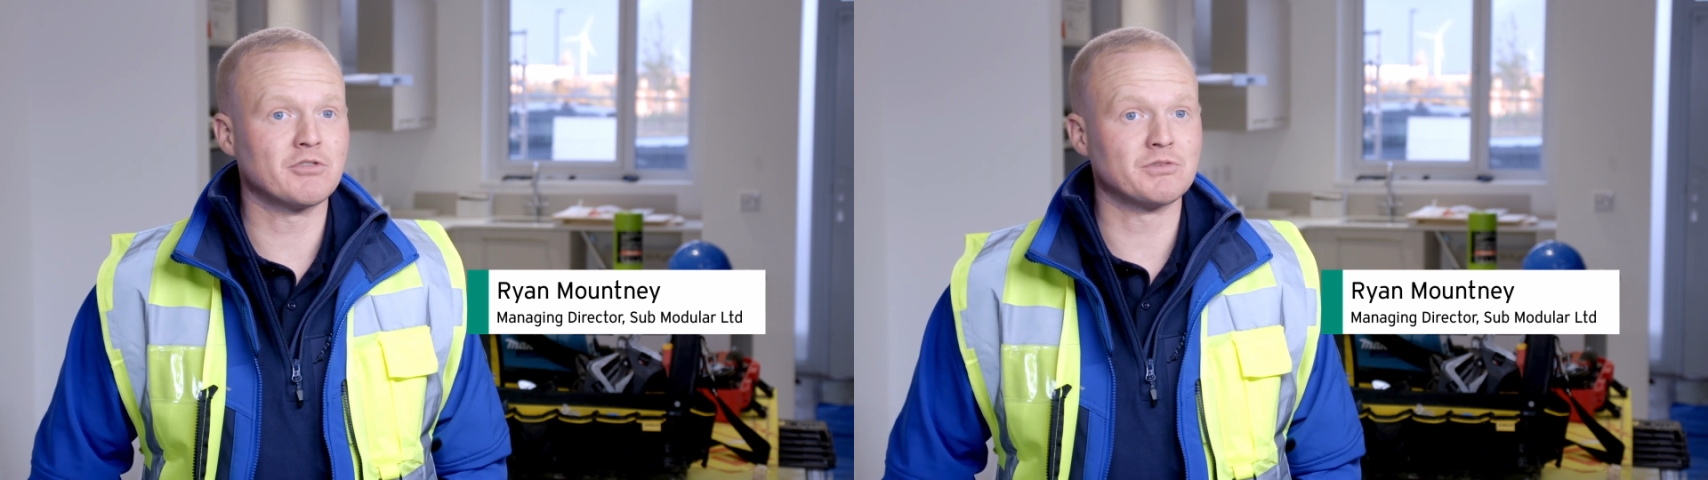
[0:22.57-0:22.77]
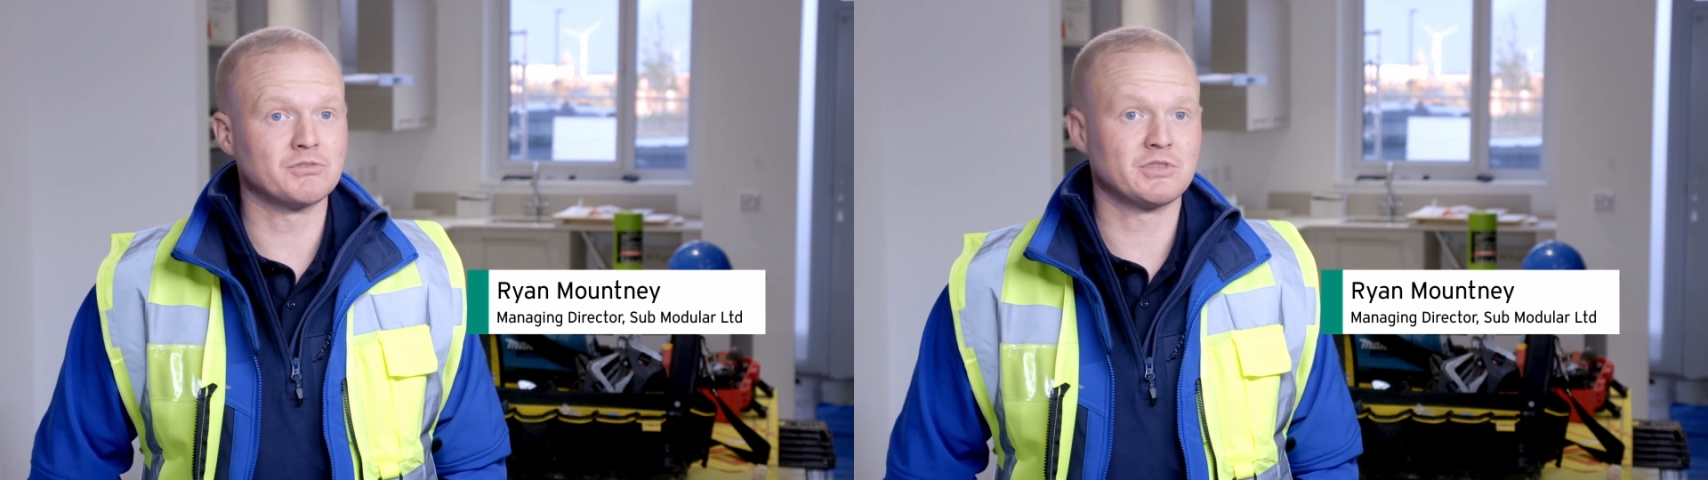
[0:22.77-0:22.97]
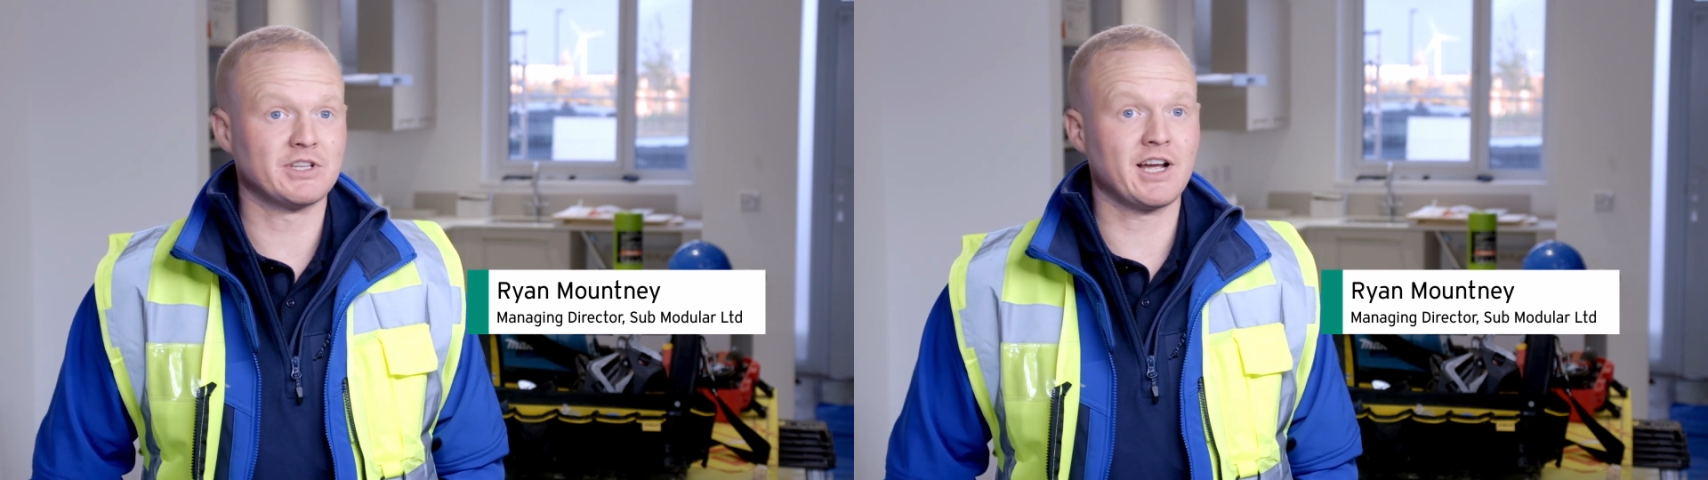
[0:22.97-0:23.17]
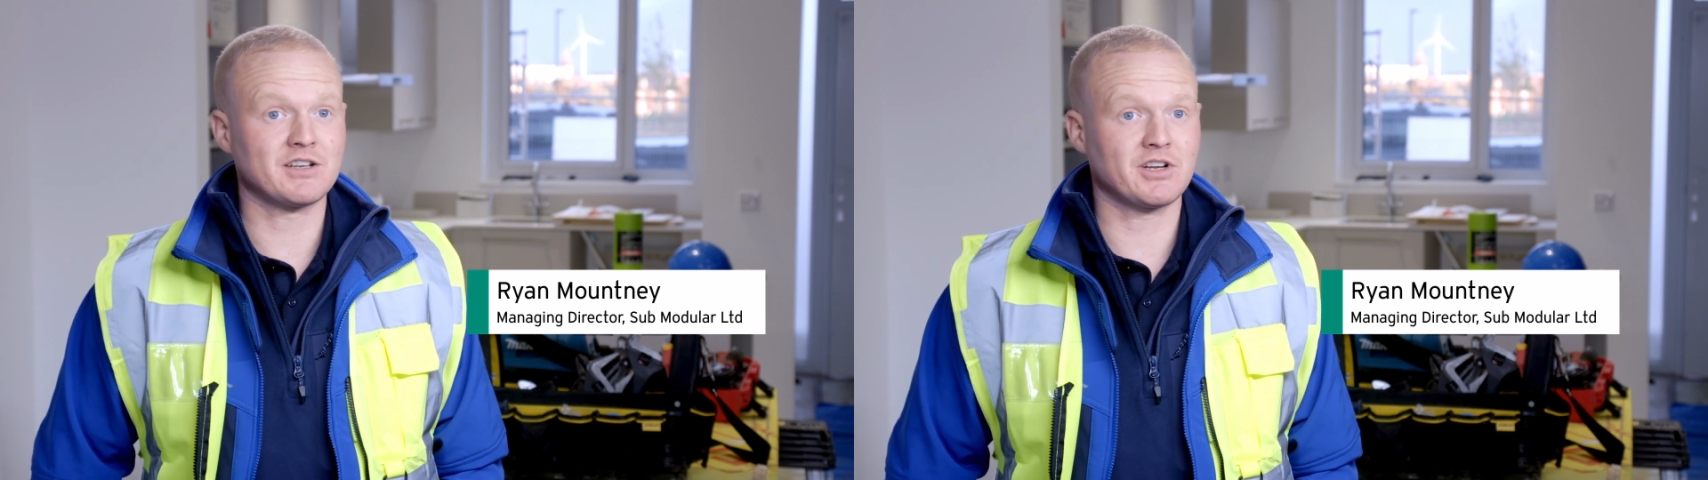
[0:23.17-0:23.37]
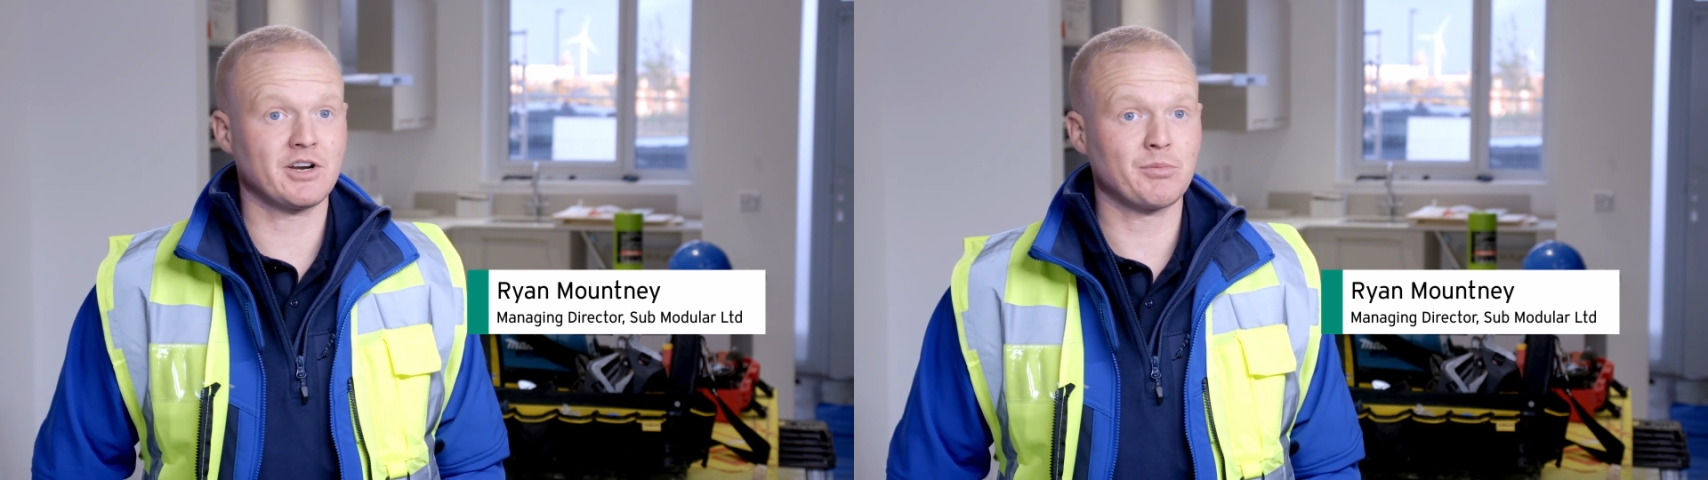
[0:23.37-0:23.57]
run to the
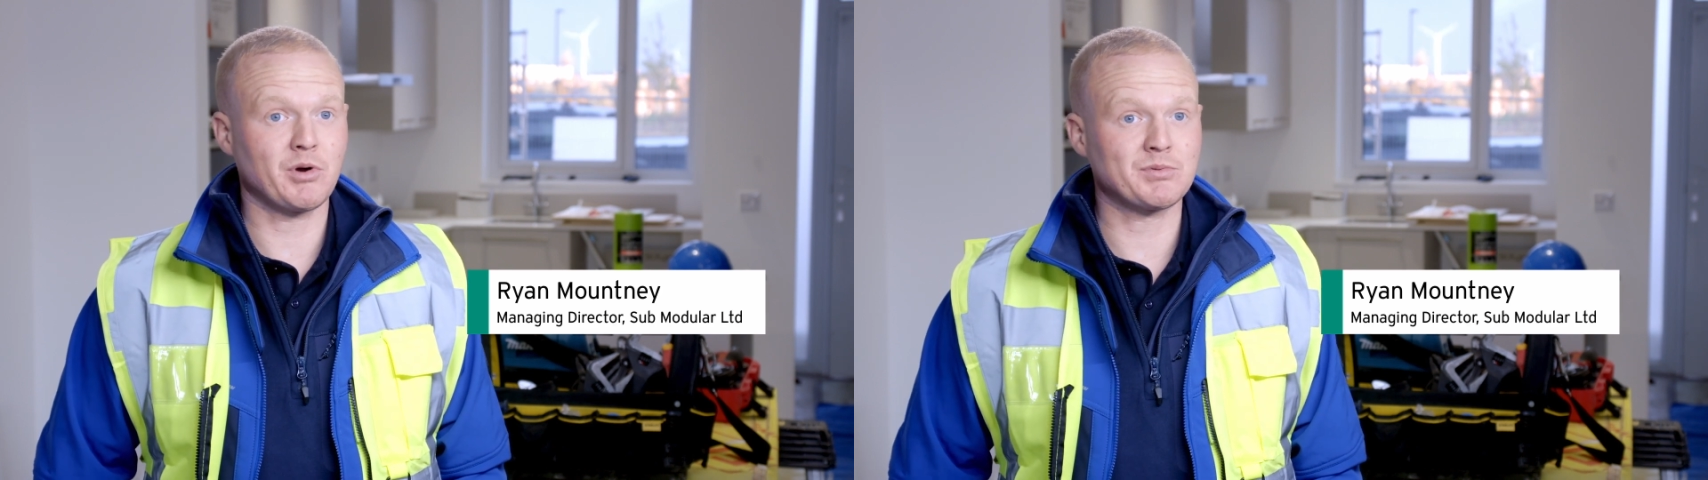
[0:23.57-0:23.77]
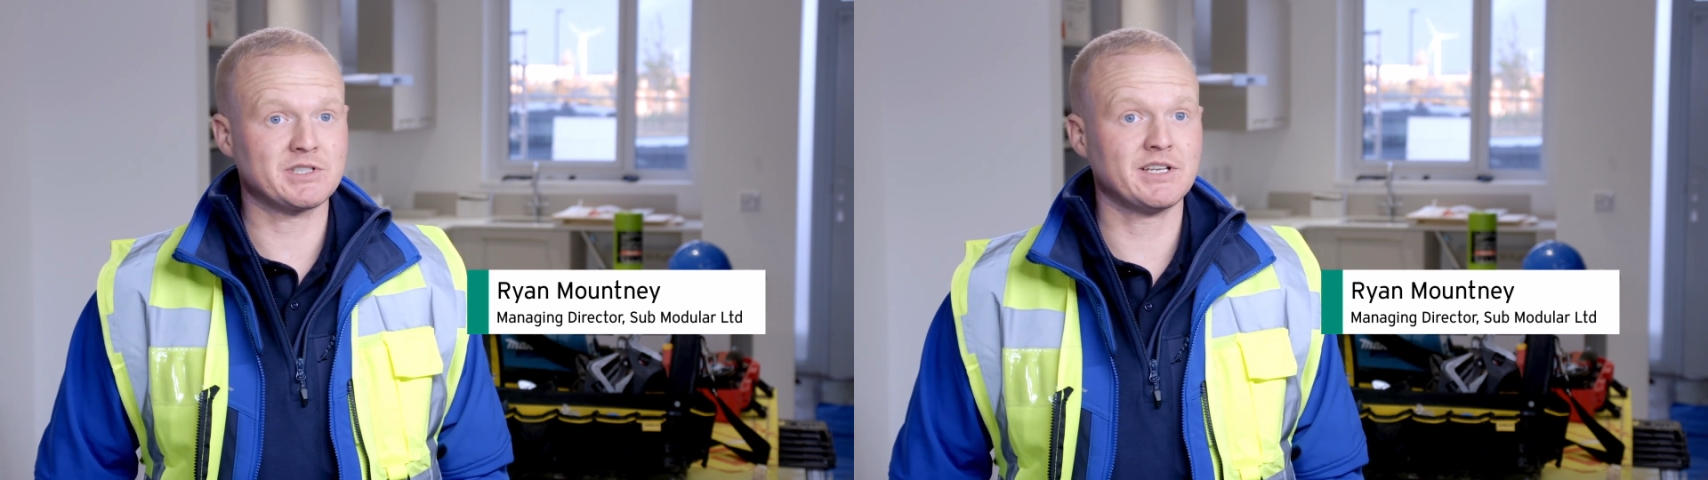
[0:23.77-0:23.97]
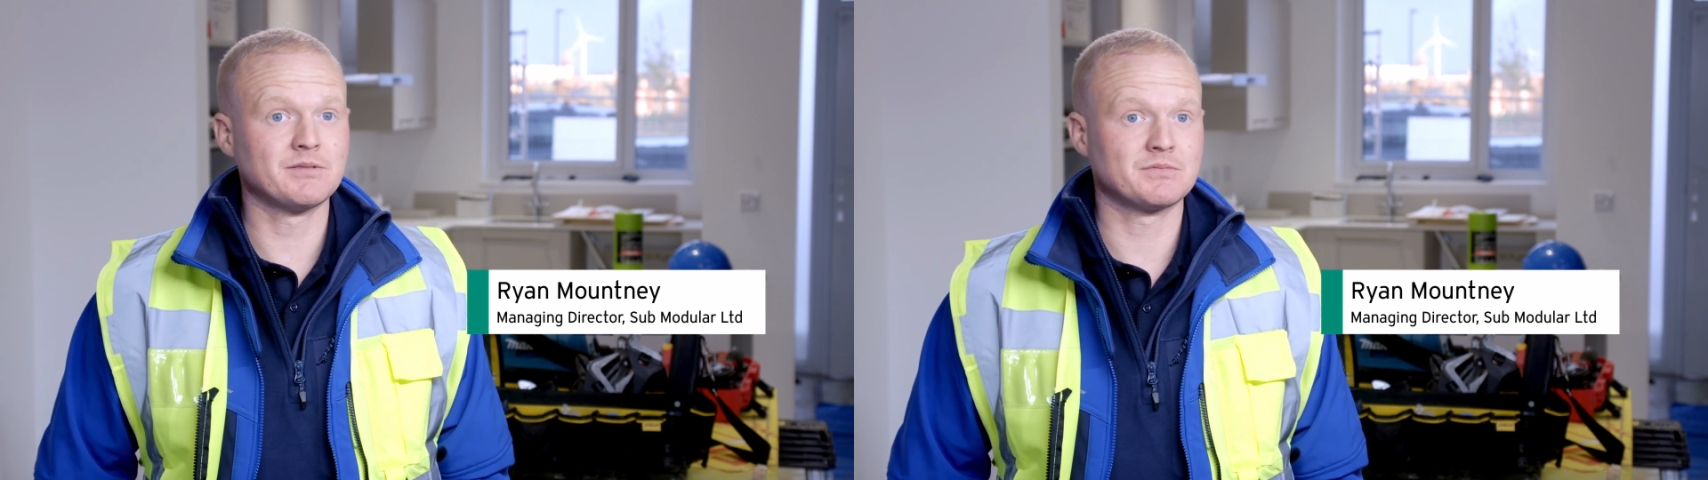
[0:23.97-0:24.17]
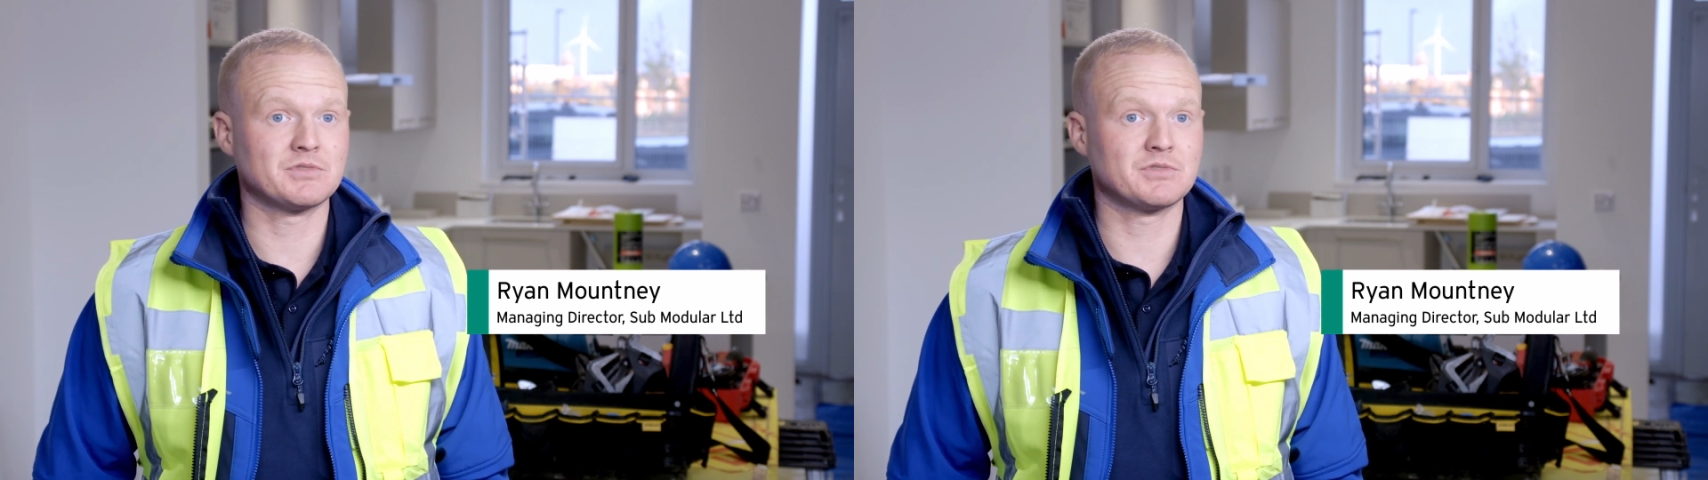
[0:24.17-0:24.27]
outside of the property,